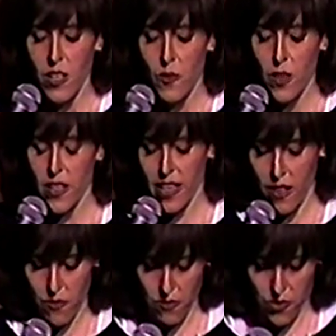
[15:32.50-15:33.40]
Well,
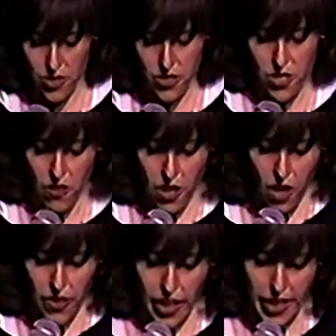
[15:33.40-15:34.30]
that ruined the joke.
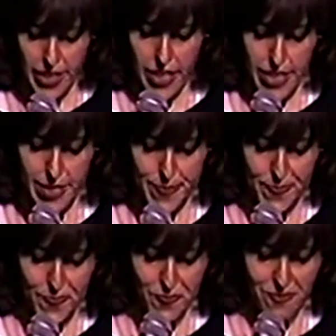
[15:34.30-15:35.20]
Okay.
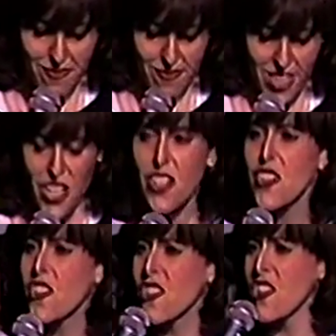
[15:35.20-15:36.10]

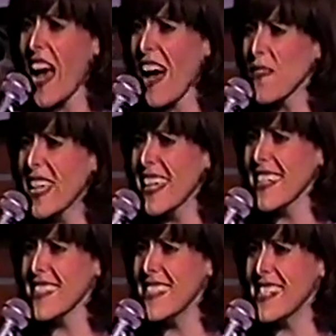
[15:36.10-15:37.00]
Do you have
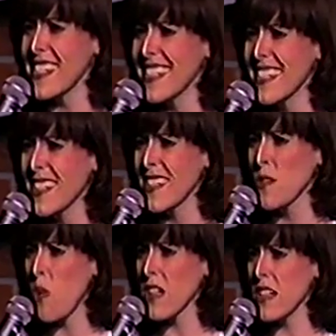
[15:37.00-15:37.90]
kids,
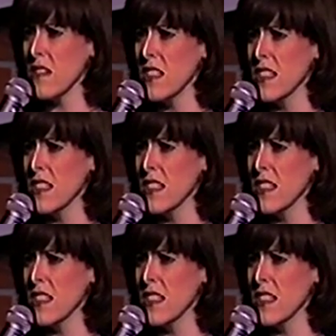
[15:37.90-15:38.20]
Waldo?